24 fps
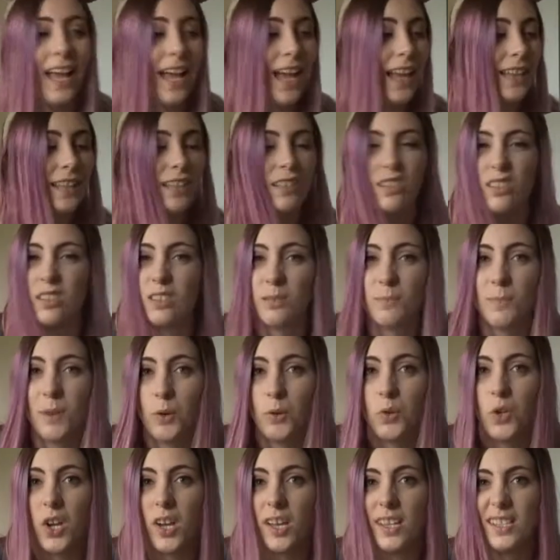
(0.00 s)
and they just
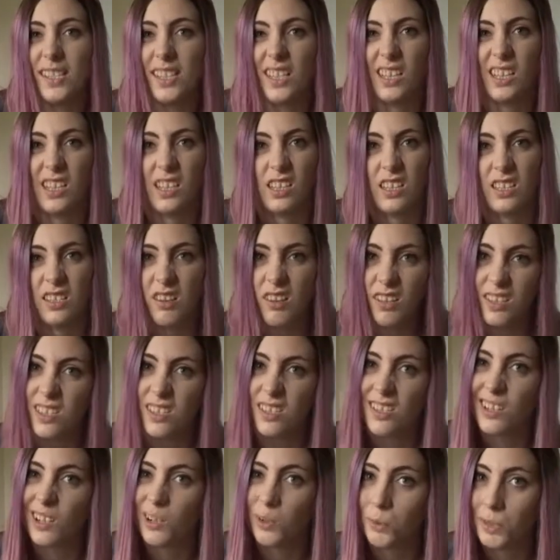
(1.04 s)
smell nice, and they're designed
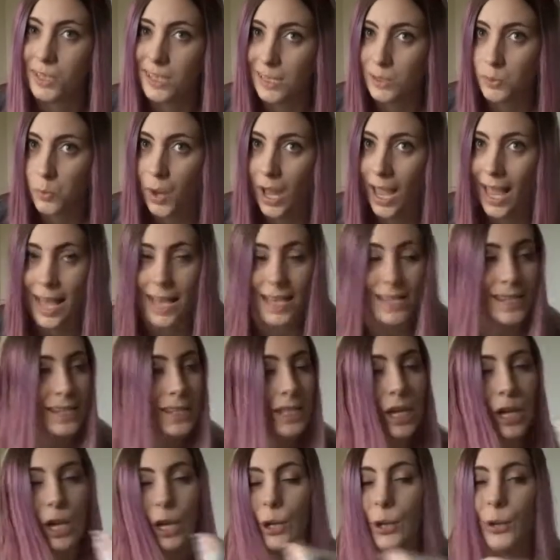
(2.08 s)
to deal with sweat.
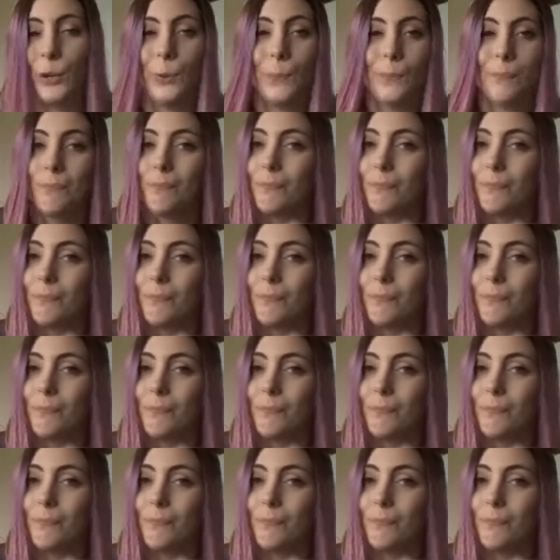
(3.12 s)
So